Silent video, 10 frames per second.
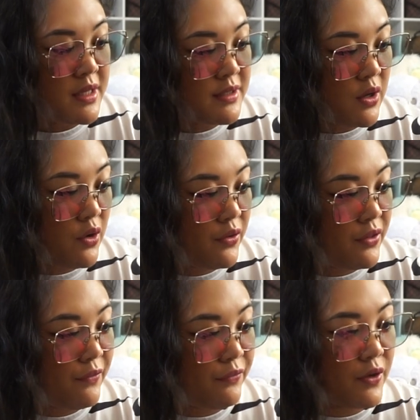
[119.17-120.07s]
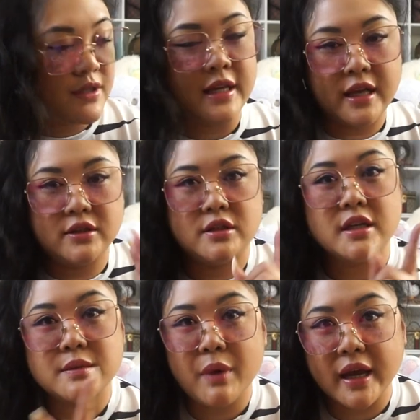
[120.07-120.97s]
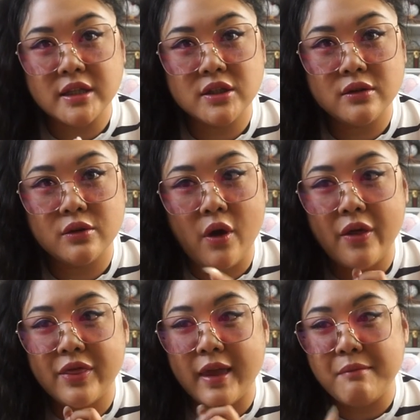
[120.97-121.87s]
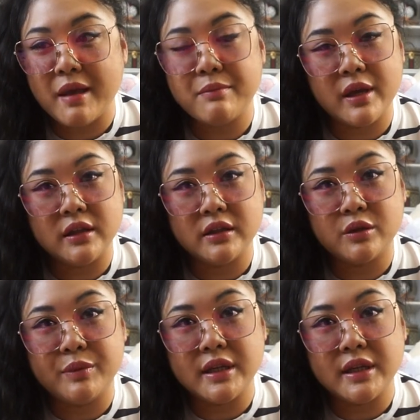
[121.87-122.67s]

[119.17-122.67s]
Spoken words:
So the first, and just mind you, they might be a little